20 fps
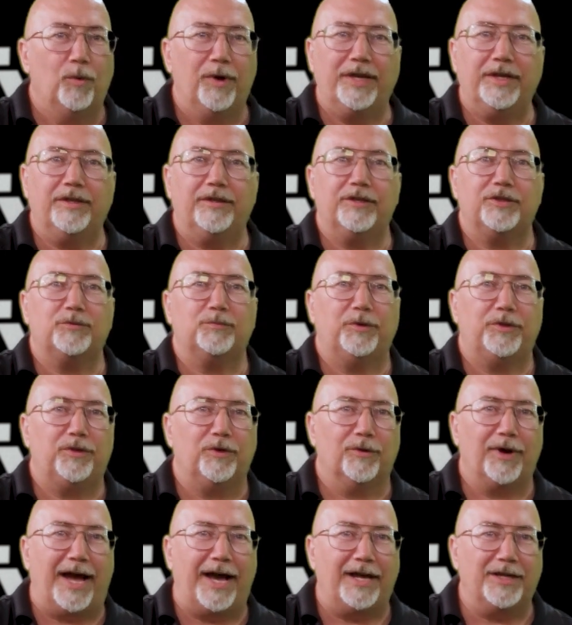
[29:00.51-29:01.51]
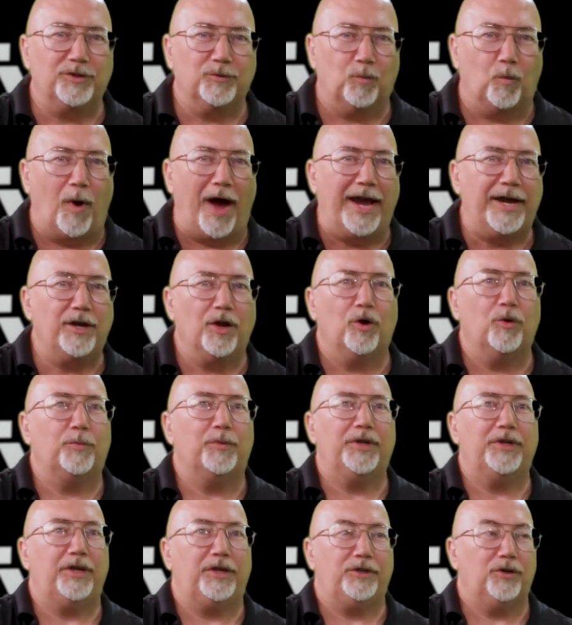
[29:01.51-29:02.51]
into this with your eyes wide
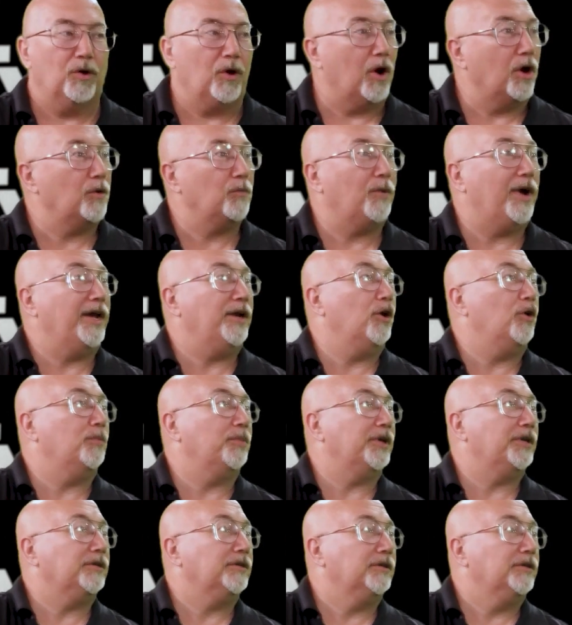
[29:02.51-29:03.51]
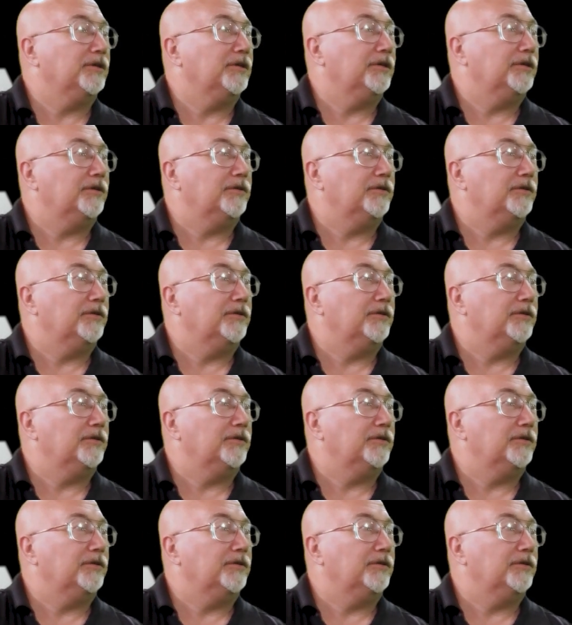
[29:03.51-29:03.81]
open and your heart wide open mm.